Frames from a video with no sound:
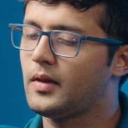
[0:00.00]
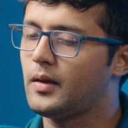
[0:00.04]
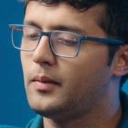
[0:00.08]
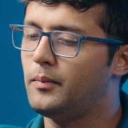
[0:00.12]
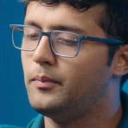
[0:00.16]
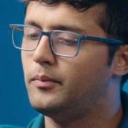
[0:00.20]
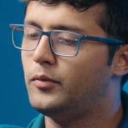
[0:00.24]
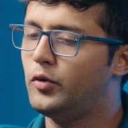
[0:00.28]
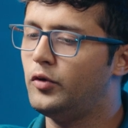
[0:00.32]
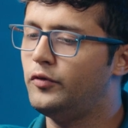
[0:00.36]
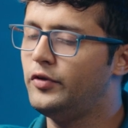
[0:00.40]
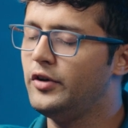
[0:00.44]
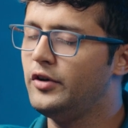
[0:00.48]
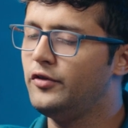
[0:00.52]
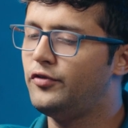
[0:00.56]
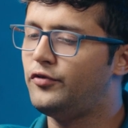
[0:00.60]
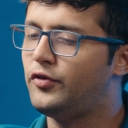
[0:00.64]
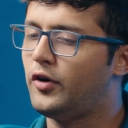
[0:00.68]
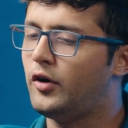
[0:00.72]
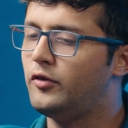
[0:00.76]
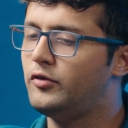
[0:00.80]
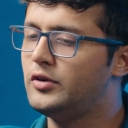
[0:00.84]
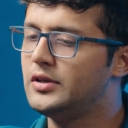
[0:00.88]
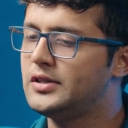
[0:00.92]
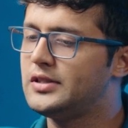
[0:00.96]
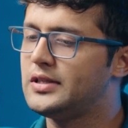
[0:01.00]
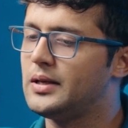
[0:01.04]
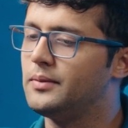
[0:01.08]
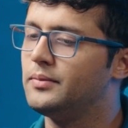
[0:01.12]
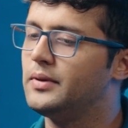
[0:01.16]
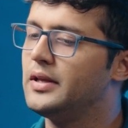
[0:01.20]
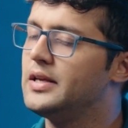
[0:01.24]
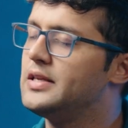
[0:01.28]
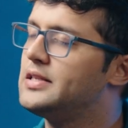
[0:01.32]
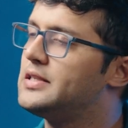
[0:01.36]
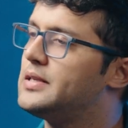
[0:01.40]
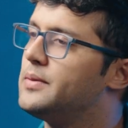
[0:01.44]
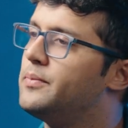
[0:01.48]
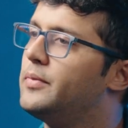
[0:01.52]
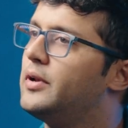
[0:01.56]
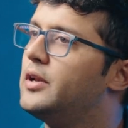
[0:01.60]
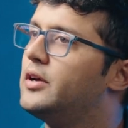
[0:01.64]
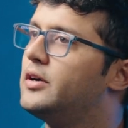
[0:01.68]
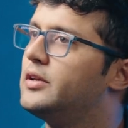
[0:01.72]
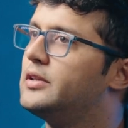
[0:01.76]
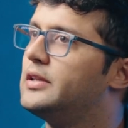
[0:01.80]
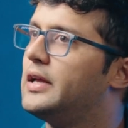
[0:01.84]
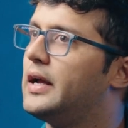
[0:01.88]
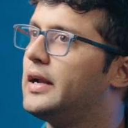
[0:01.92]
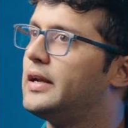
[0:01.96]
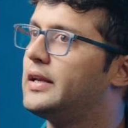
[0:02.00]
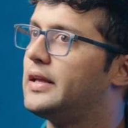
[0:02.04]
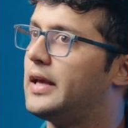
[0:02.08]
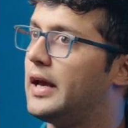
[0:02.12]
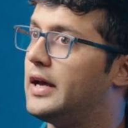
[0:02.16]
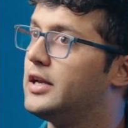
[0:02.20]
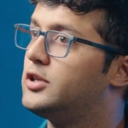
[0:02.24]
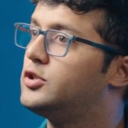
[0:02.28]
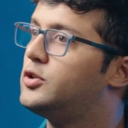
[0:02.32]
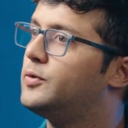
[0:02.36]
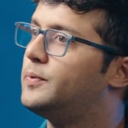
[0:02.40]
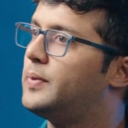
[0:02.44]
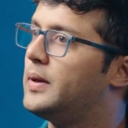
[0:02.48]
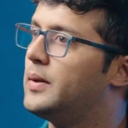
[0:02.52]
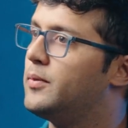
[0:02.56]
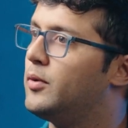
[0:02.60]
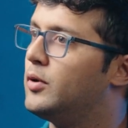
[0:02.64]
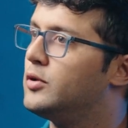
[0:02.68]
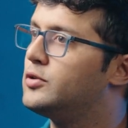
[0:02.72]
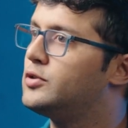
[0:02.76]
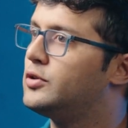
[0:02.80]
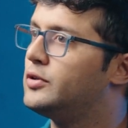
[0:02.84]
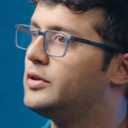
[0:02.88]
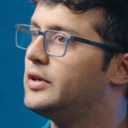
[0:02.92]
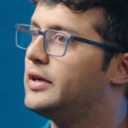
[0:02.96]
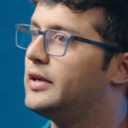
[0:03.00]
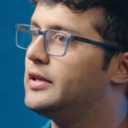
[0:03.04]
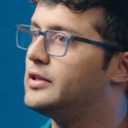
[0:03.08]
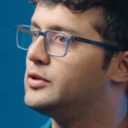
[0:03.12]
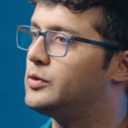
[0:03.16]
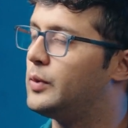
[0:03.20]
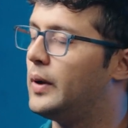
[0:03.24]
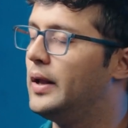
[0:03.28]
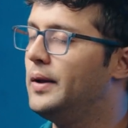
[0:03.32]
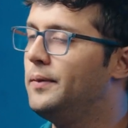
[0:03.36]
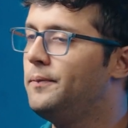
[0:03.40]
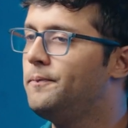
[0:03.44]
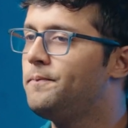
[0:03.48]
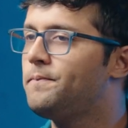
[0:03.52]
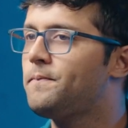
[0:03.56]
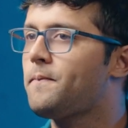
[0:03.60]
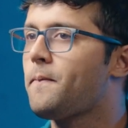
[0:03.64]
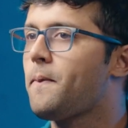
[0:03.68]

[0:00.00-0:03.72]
Moving forward, something similar that Care Supreme also did as well.